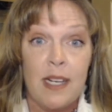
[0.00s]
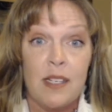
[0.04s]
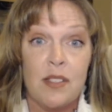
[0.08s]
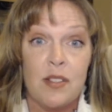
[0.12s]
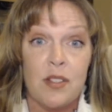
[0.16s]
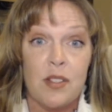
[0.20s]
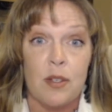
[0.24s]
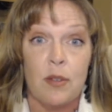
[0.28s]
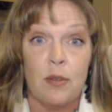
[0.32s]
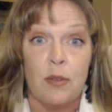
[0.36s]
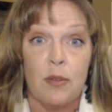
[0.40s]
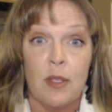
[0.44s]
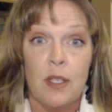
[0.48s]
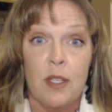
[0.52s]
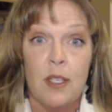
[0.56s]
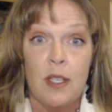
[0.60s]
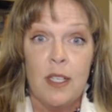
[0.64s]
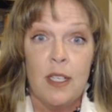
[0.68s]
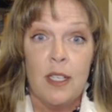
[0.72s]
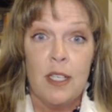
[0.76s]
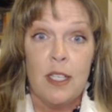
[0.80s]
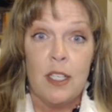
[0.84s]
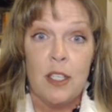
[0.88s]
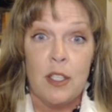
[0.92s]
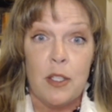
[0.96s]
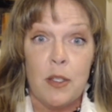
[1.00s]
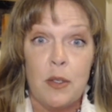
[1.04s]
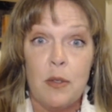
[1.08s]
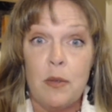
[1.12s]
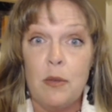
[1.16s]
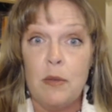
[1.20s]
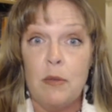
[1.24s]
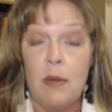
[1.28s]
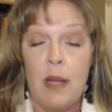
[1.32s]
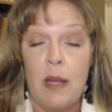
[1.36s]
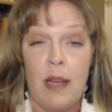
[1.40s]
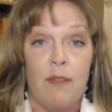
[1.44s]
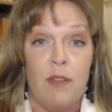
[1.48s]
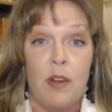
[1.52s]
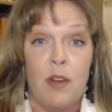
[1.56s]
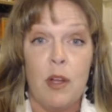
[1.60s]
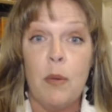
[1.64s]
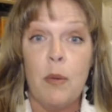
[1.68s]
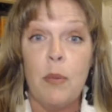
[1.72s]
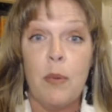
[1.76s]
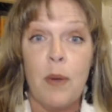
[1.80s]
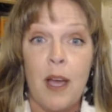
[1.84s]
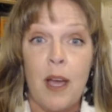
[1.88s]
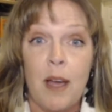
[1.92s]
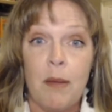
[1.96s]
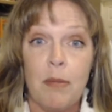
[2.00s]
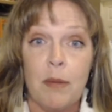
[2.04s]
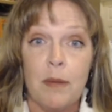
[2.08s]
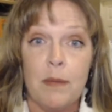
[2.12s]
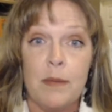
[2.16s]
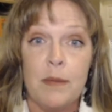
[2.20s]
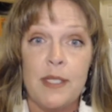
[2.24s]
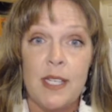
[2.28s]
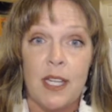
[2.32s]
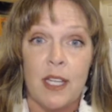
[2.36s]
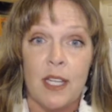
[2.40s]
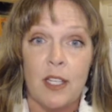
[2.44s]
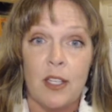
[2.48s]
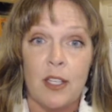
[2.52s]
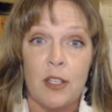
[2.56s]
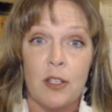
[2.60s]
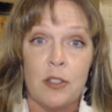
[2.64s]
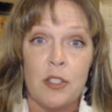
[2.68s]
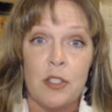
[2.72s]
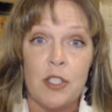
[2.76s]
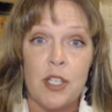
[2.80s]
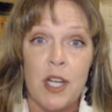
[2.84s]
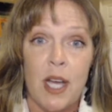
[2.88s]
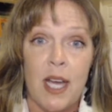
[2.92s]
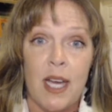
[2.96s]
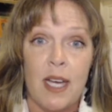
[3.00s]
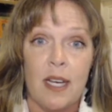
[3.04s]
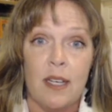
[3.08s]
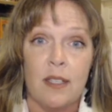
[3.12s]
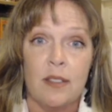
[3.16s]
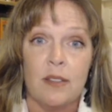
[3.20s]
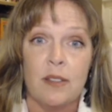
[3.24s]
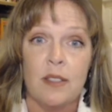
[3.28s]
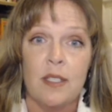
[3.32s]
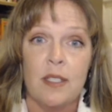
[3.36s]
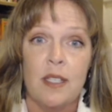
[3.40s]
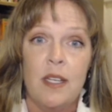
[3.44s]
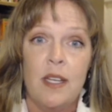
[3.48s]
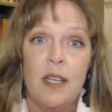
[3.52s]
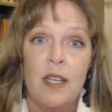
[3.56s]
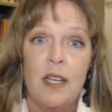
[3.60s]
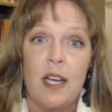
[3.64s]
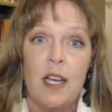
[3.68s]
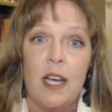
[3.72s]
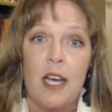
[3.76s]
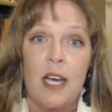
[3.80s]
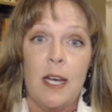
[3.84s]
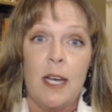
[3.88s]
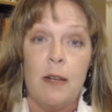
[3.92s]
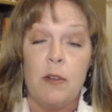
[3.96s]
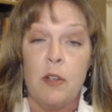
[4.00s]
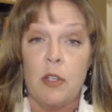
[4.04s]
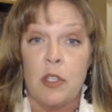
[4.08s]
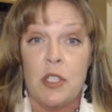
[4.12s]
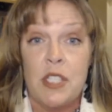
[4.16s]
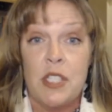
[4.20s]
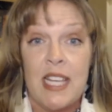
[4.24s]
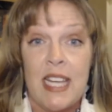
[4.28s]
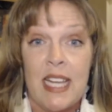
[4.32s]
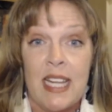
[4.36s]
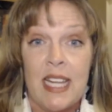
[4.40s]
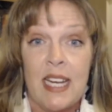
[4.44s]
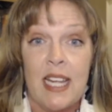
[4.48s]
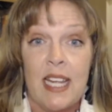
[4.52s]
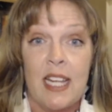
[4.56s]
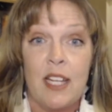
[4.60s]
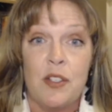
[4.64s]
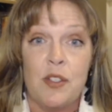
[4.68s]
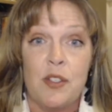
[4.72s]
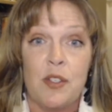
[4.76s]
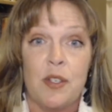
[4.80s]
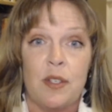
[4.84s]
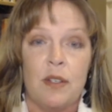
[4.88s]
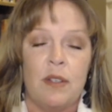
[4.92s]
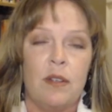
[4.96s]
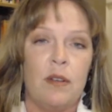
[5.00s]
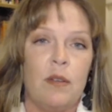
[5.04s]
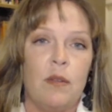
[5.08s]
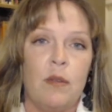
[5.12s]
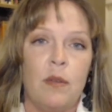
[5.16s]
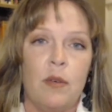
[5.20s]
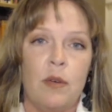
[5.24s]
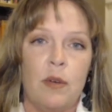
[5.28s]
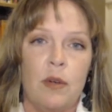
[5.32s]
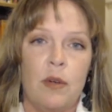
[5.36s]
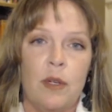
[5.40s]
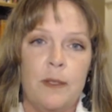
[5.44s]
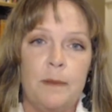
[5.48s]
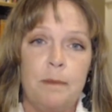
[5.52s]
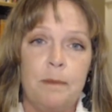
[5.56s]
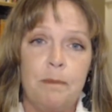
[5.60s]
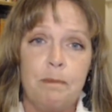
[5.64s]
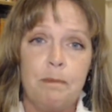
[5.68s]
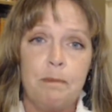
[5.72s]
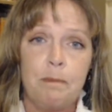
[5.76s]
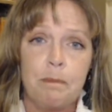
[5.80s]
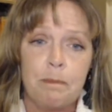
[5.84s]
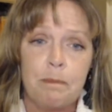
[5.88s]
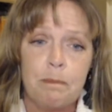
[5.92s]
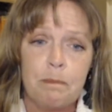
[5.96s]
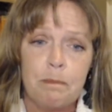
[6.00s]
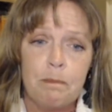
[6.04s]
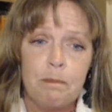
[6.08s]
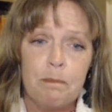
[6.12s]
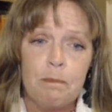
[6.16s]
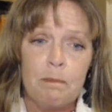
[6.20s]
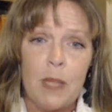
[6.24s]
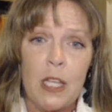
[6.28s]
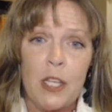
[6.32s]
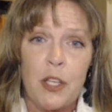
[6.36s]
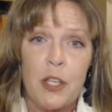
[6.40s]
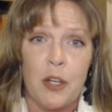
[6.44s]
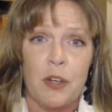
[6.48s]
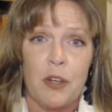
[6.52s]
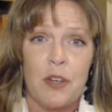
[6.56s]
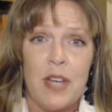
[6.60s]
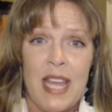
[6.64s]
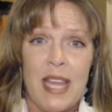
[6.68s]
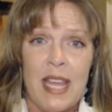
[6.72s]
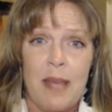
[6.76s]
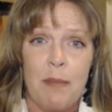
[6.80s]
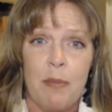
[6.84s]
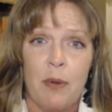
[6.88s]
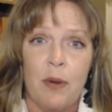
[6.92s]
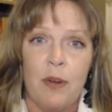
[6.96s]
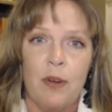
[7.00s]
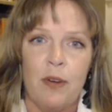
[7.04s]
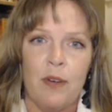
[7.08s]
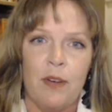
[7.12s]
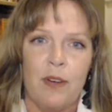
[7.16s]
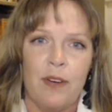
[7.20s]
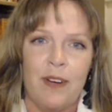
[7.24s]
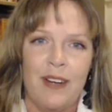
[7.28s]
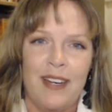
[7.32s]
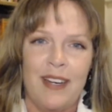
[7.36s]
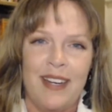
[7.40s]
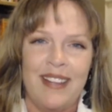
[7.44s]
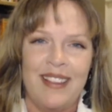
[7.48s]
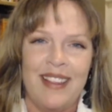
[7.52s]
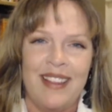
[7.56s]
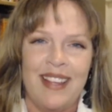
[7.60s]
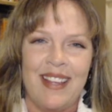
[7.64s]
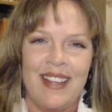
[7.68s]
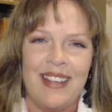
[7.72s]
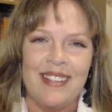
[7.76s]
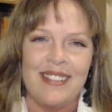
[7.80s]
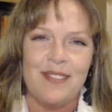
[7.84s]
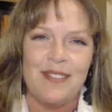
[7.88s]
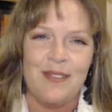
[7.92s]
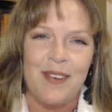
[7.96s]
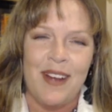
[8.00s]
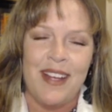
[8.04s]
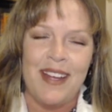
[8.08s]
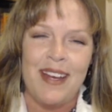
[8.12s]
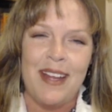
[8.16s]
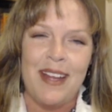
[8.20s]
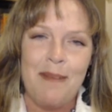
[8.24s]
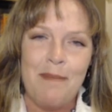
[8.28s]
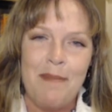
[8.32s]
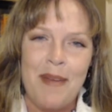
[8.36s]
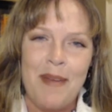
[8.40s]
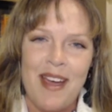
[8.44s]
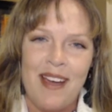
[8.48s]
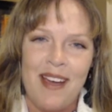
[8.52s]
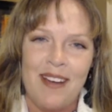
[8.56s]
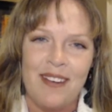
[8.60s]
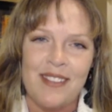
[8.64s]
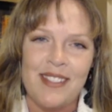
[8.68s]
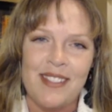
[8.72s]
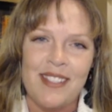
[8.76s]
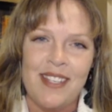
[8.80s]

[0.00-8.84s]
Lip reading: So you have no problem telling your child, your teenager, or your neighbor, or anything else, right, about